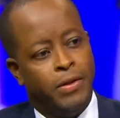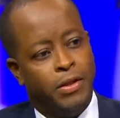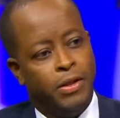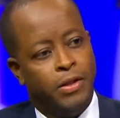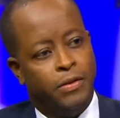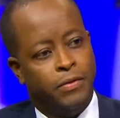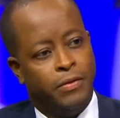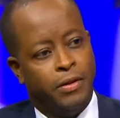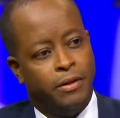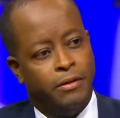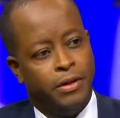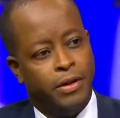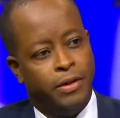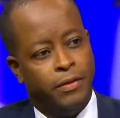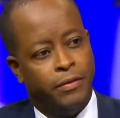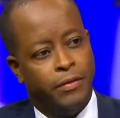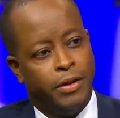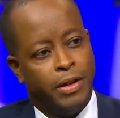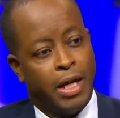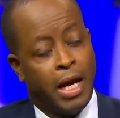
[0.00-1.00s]
is very
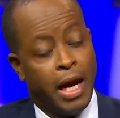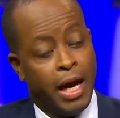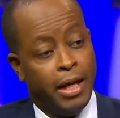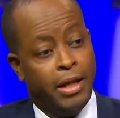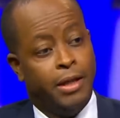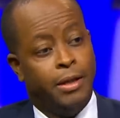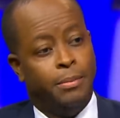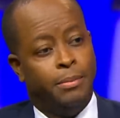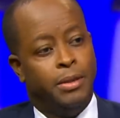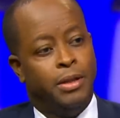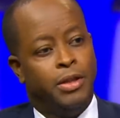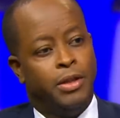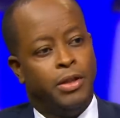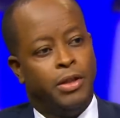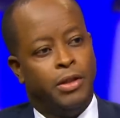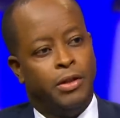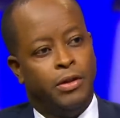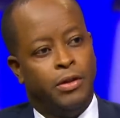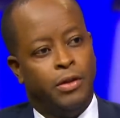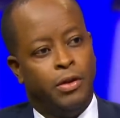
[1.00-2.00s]
different. And the
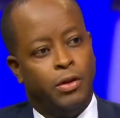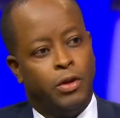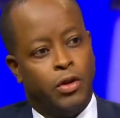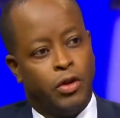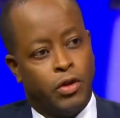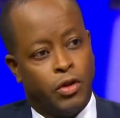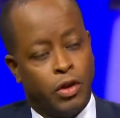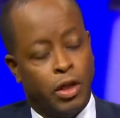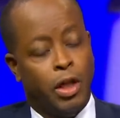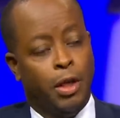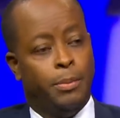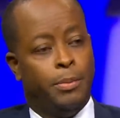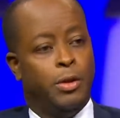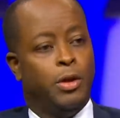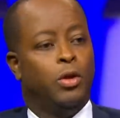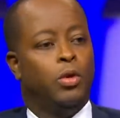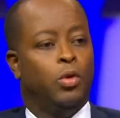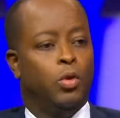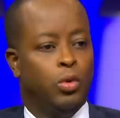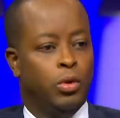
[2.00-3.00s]
ability to set up
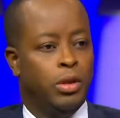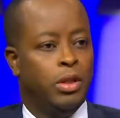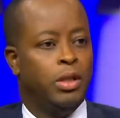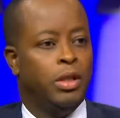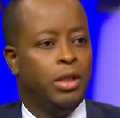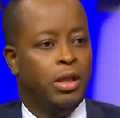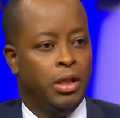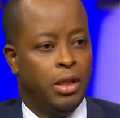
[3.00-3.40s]
your own